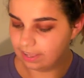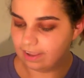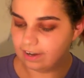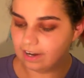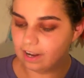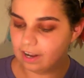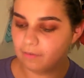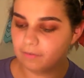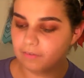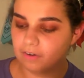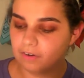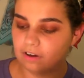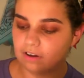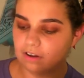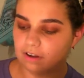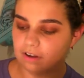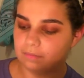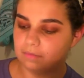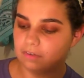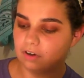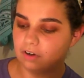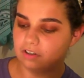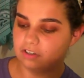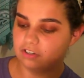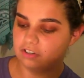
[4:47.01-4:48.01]
And
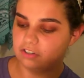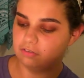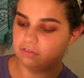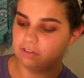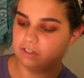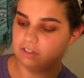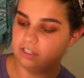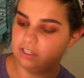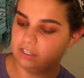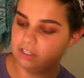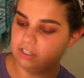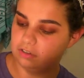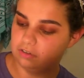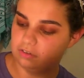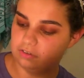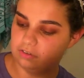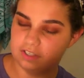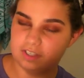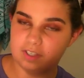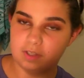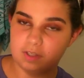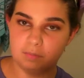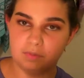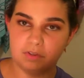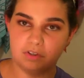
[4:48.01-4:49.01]
I'm also going to
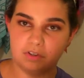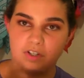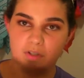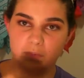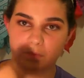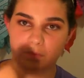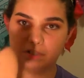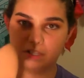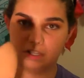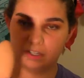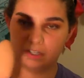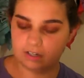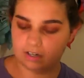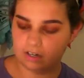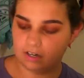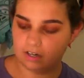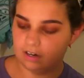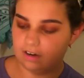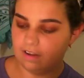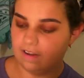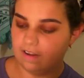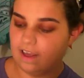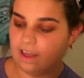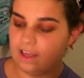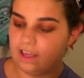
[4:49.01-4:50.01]
use the beauty
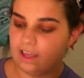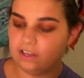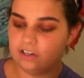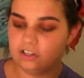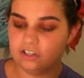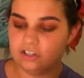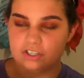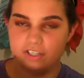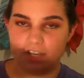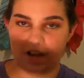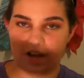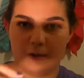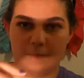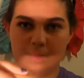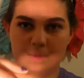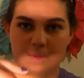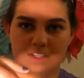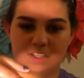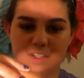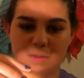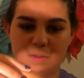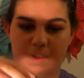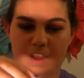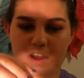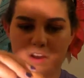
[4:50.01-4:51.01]
blender and just dab
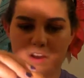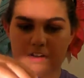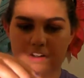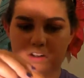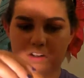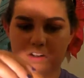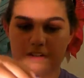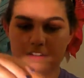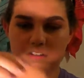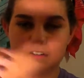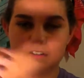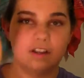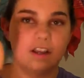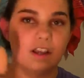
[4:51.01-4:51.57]
it in the powder